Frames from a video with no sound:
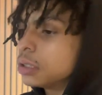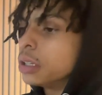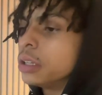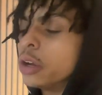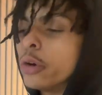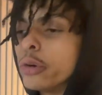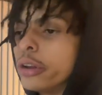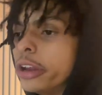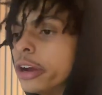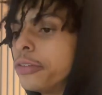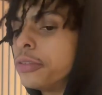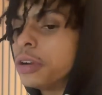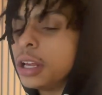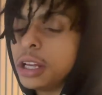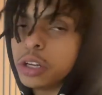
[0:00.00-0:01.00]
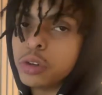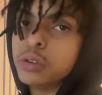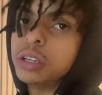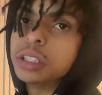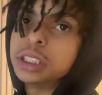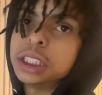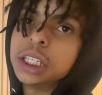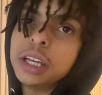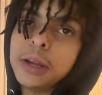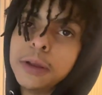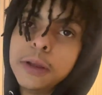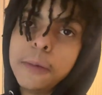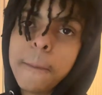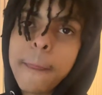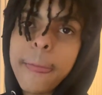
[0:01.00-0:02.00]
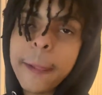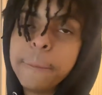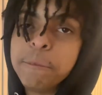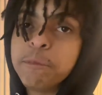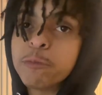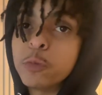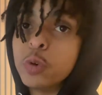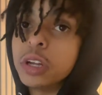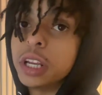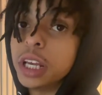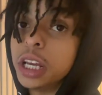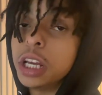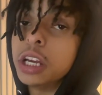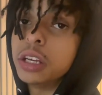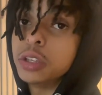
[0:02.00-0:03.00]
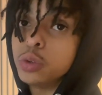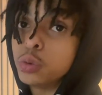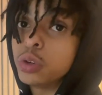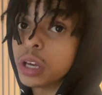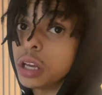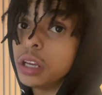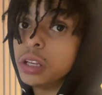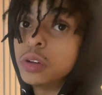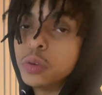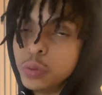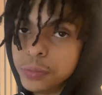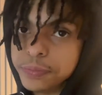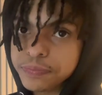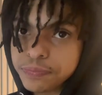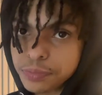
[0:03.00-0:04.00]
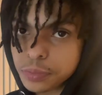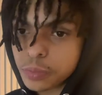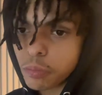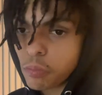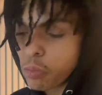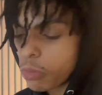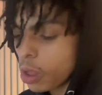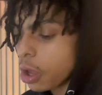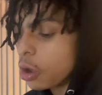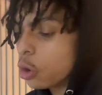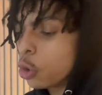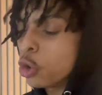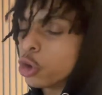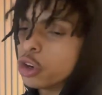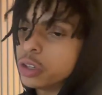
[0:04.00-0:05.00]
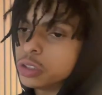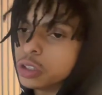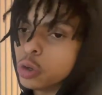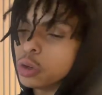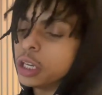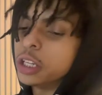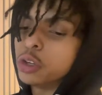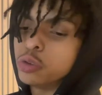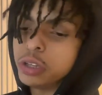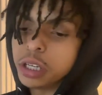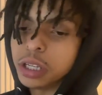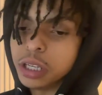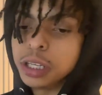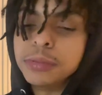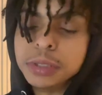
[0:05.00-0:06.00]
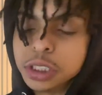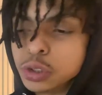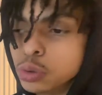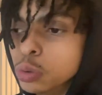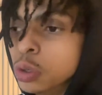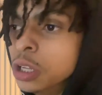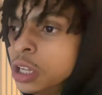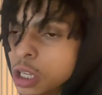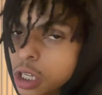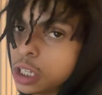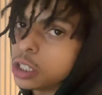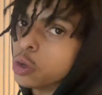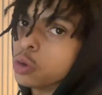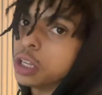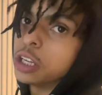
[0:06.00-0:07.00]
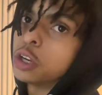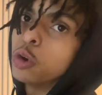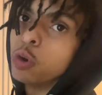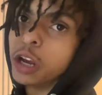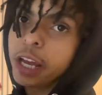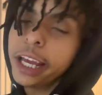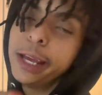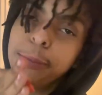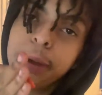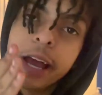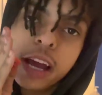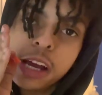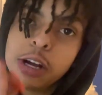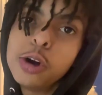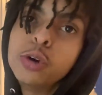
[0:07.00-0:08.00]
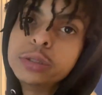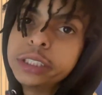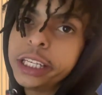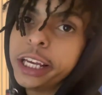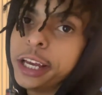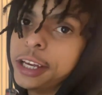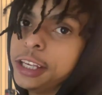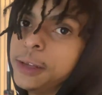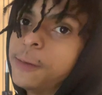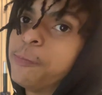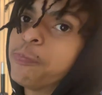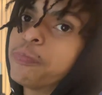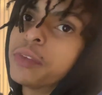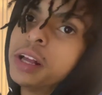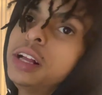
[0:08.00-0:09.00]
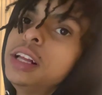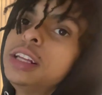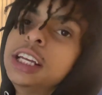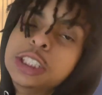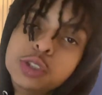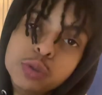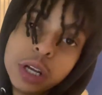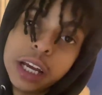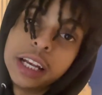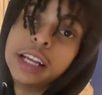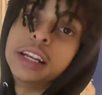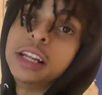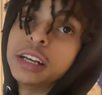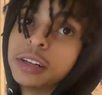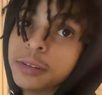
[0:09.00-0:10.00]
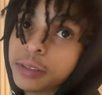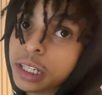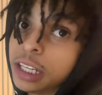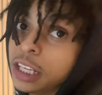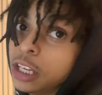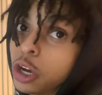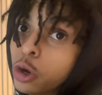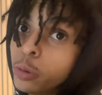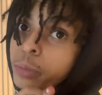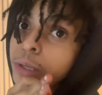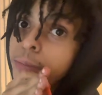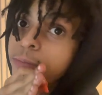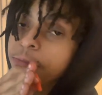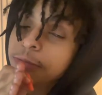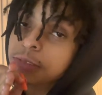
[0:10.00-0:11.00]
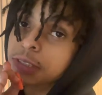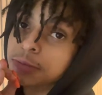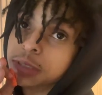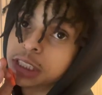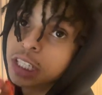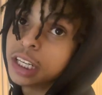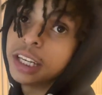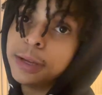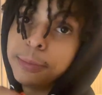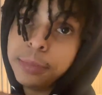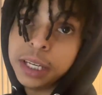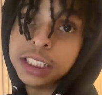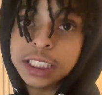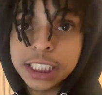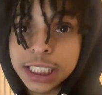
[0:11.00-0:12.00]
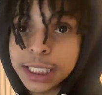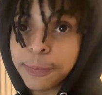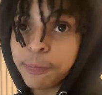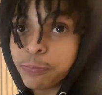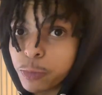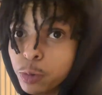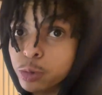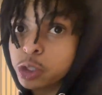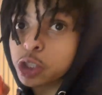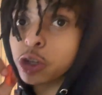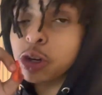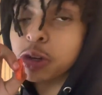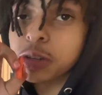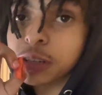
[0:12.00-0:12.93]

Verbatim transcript: don't ever let no nigga tell you what the hell you can't do. Or don't let no nigga limit you. Don't let no lame ass hoe tell you that you not that nigga. Cause these hoes be some slut bitches who suck.